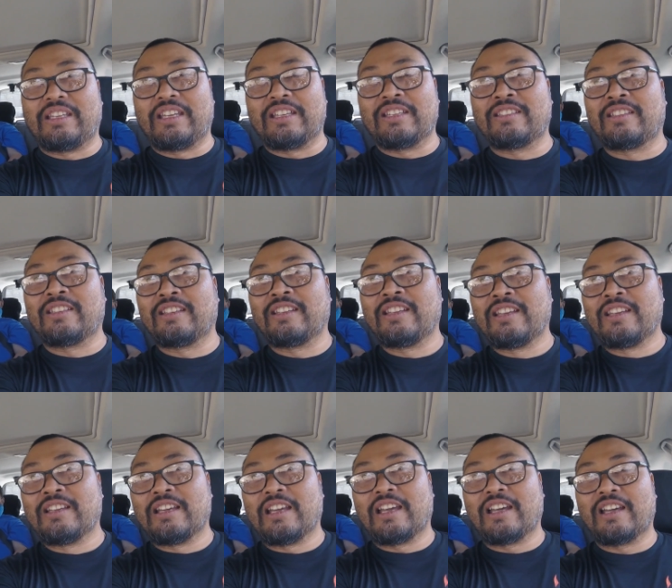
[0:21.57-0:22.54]
is,
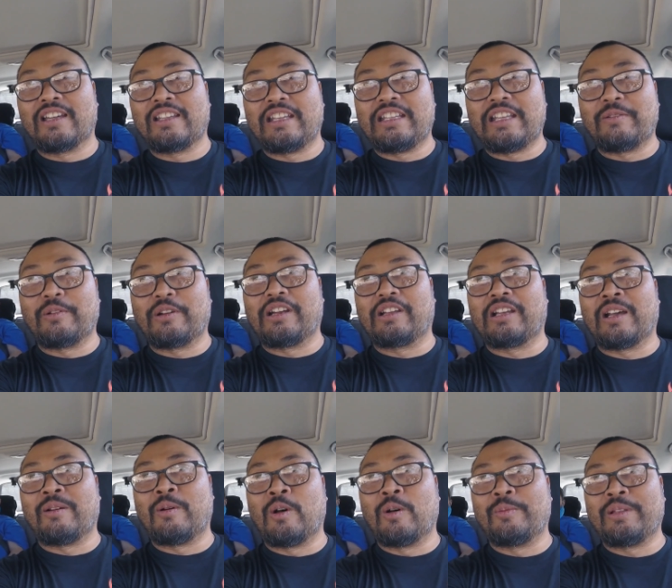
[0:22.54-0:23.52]
uh, and then we're gonna
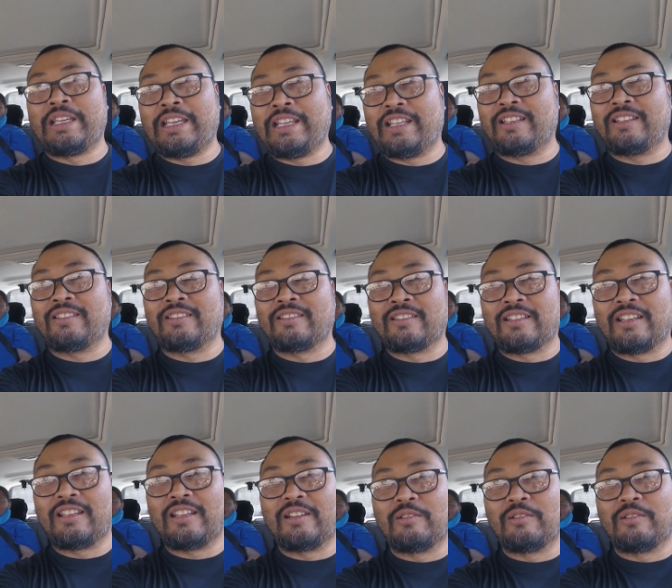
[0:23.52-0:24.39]
come home and eat it. And